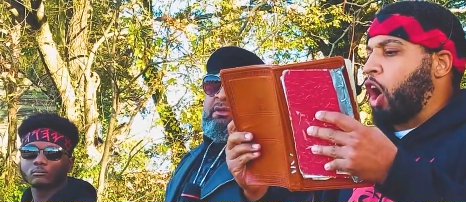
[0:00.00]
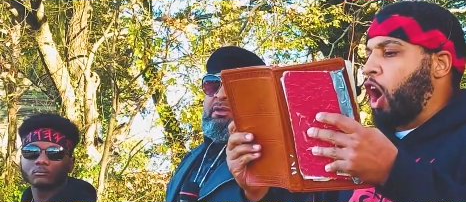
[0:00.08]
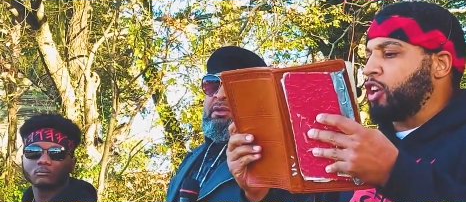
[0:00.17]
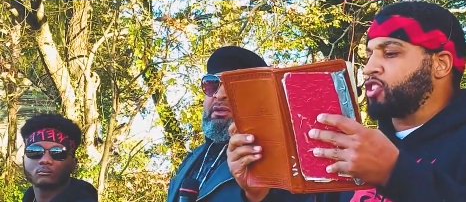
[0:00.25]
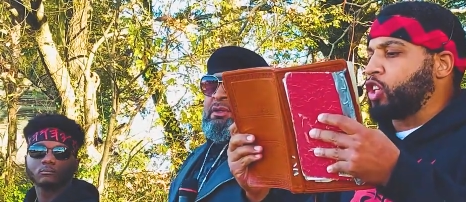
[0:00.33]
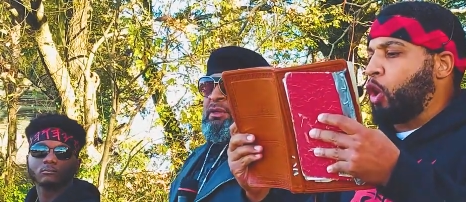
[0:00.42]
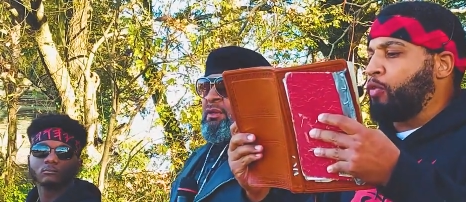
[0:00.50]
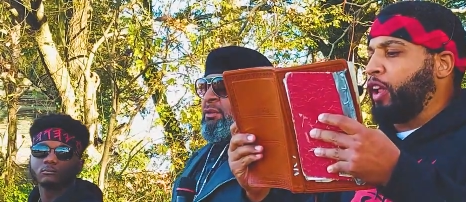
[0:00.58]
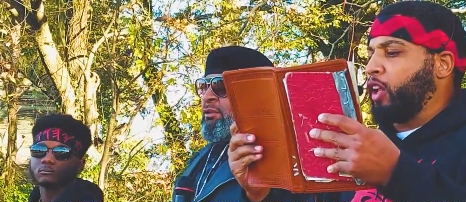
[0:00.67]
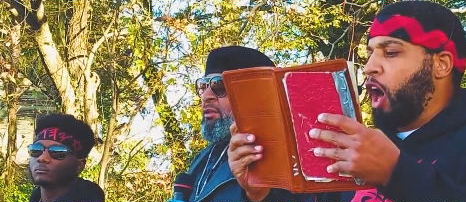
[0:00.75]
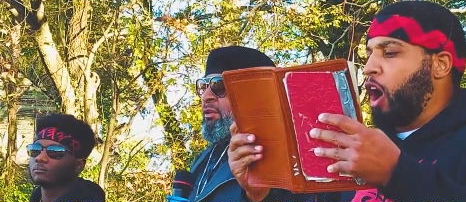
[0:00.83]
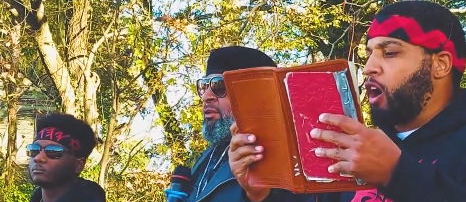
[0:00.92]
Speaker 1: also the
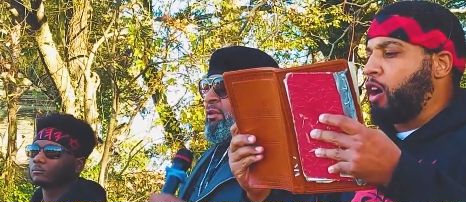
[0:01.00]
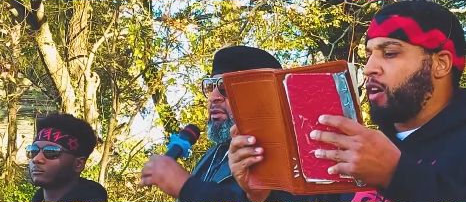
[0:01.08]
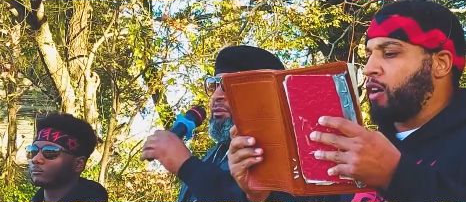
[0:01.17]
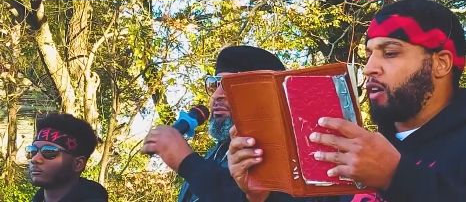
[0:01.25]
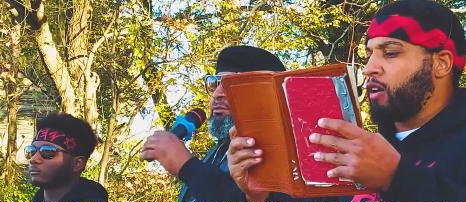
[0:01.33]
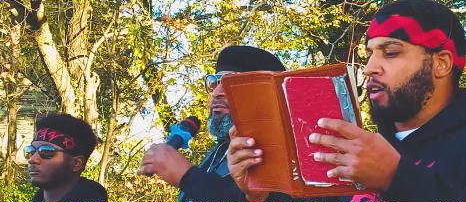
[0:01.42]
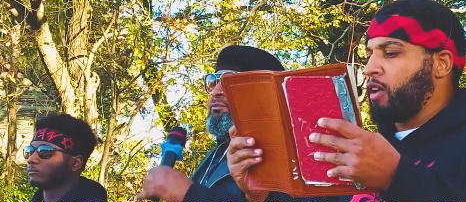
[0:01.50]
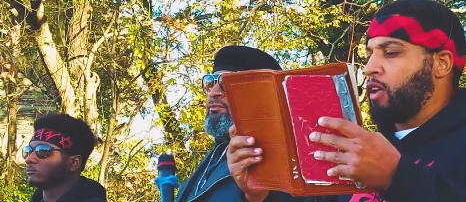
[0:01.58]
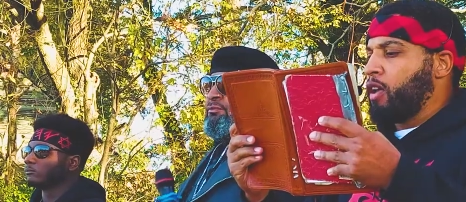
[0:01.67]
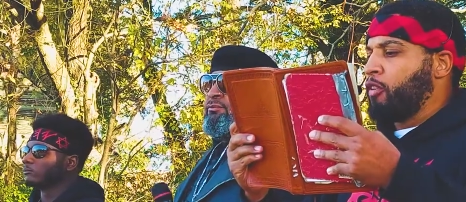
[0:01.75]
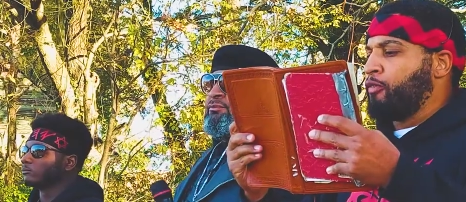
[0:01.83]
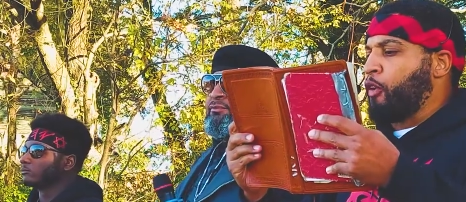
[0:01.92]
law.
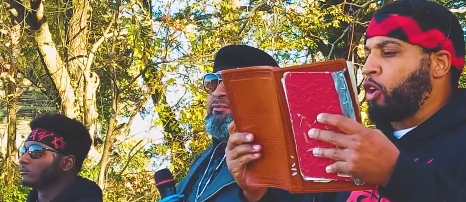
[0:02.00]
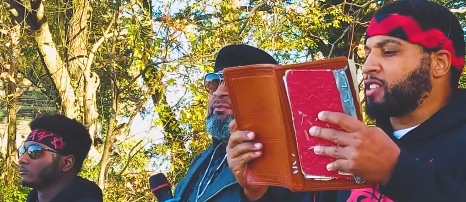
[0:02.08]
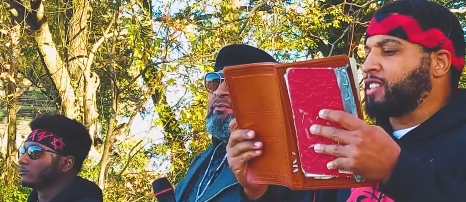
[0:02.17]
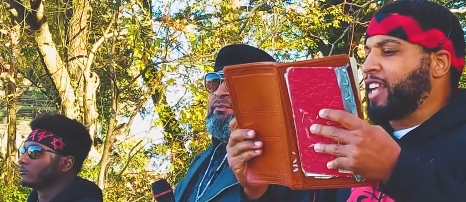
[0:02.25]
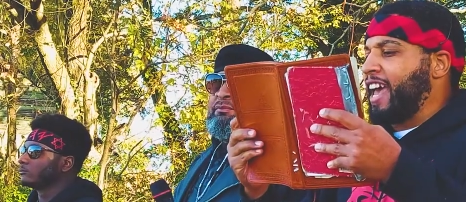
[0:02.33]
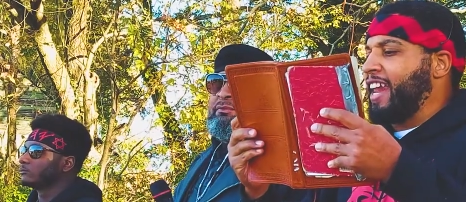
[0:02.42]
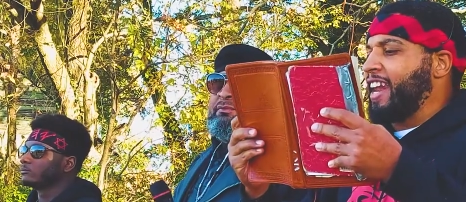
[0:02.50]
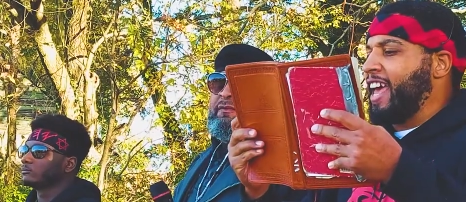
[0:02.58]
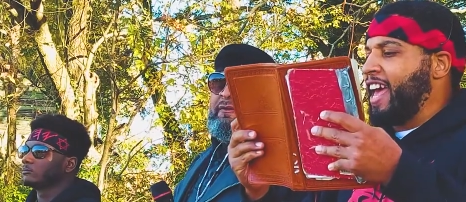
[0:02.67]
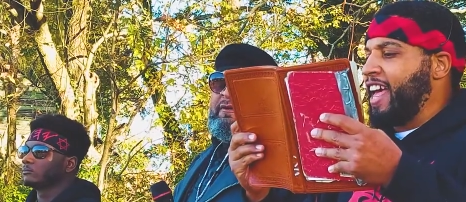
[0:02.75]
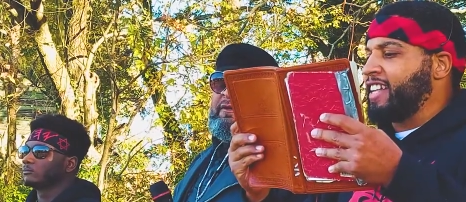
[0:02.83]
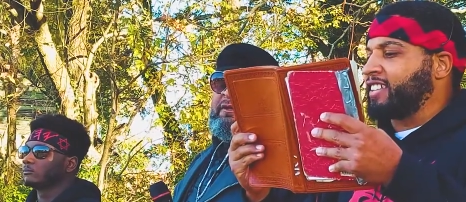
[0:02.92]
For sin
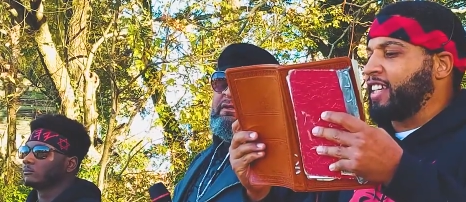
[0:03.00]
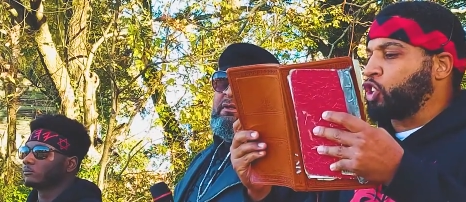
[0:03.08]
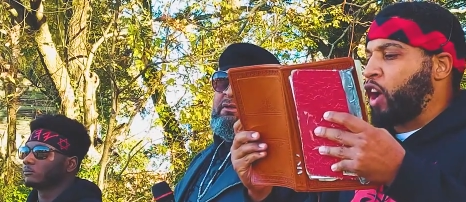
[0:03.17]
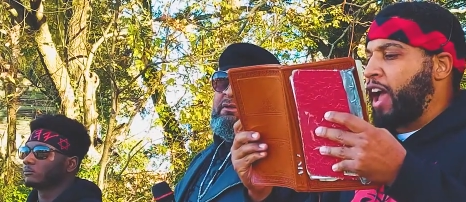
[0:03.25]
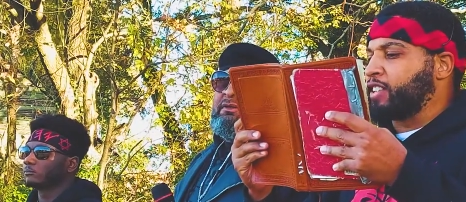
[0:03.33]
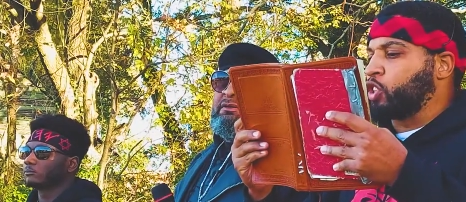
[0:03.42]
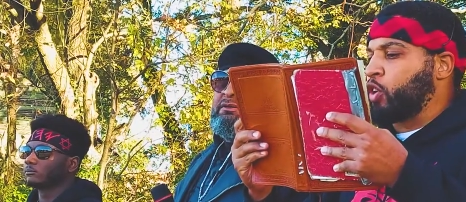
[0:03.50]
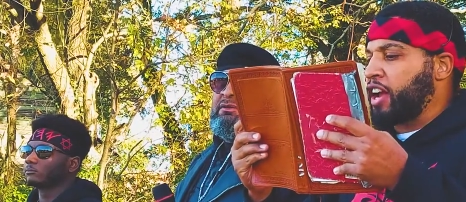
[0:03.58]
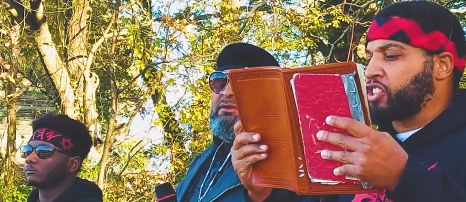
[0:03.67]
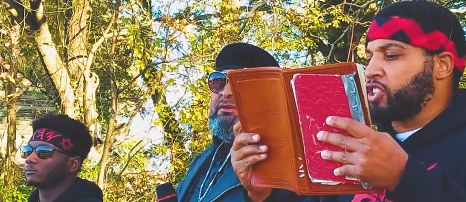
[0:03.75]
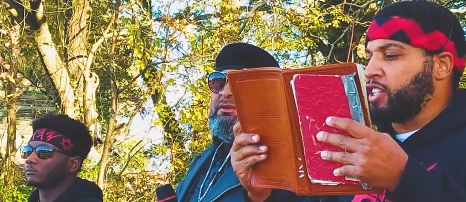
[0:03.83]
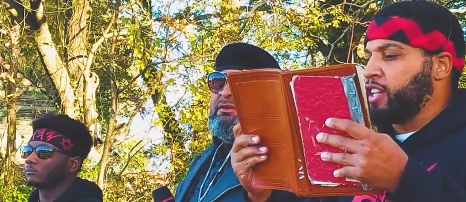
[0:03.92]
is the
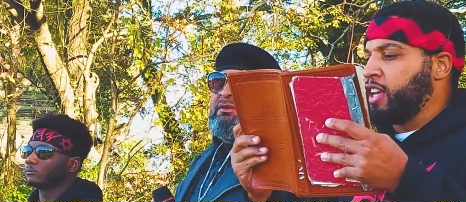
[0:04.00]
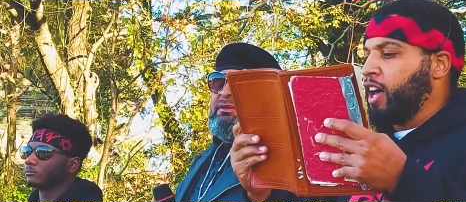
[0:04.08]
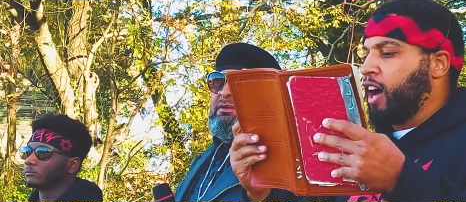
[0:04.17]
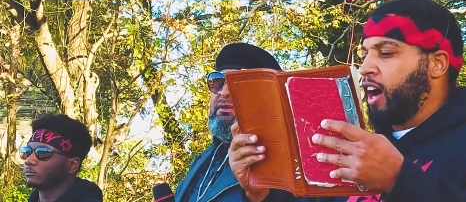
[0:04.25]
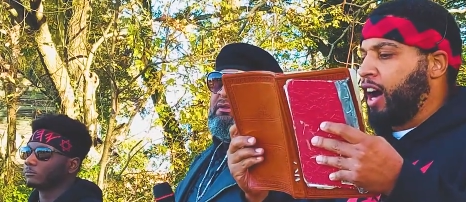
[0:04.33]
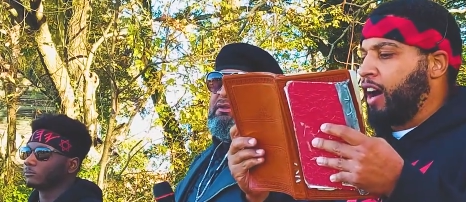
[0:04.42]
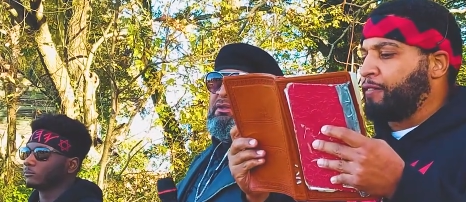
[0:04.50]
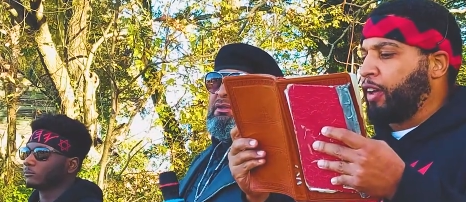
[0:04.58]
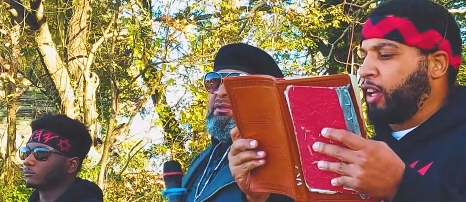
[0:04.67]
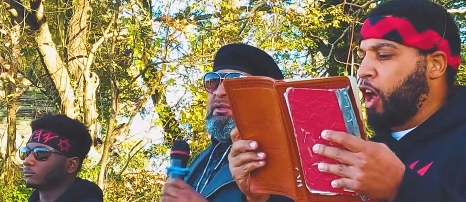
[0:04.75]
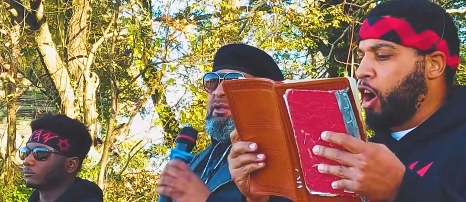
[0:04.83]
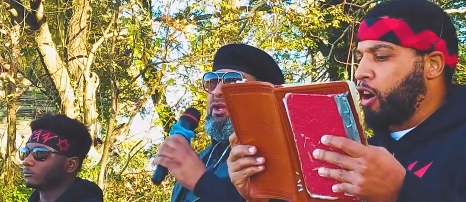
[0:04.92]
transgression of the
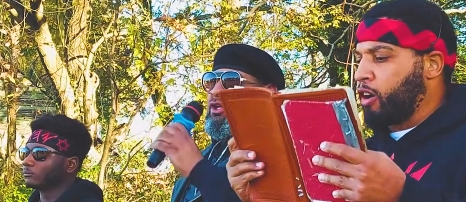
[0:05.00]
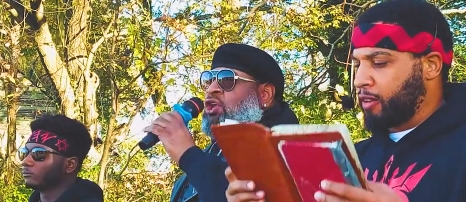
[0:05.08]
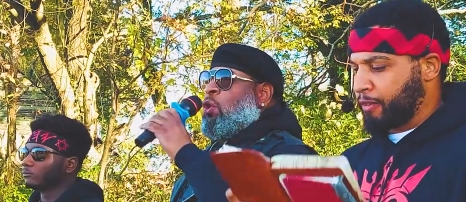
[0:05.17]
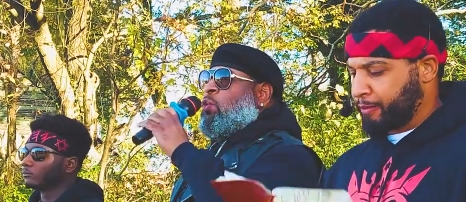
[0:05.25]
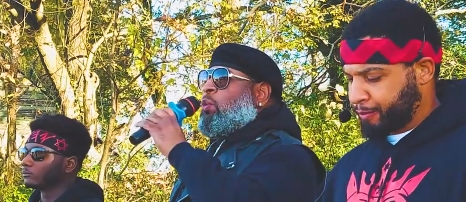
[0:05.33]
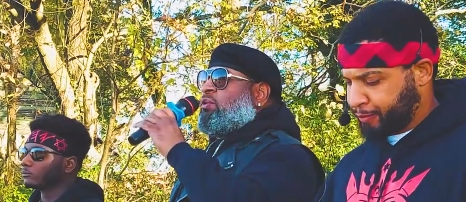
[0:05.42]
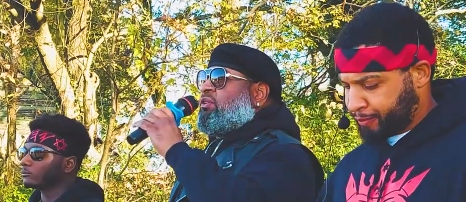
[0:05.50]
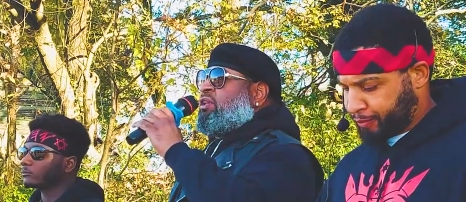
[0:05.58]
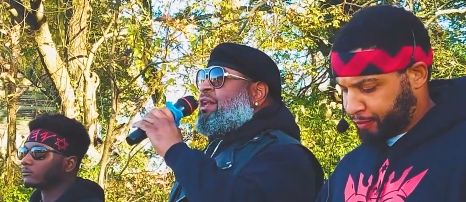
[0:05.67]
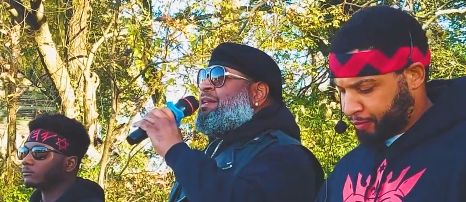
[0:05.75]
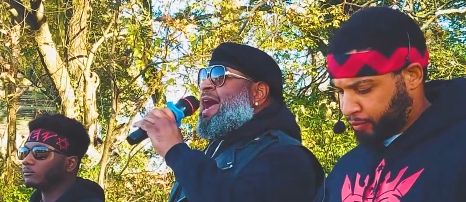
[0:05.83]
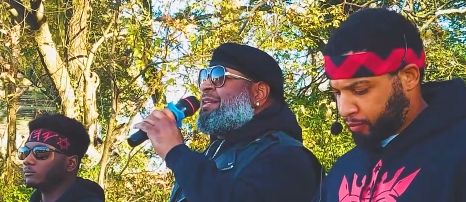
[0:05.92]
law. So the
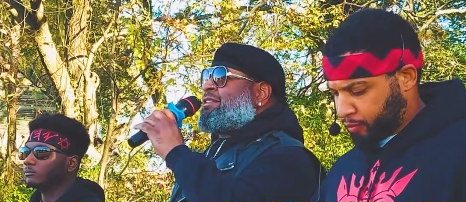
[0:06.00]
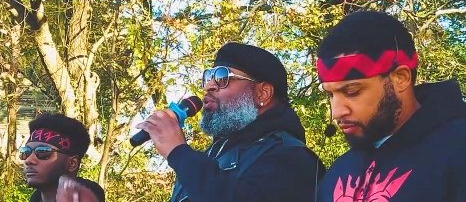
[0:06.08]
next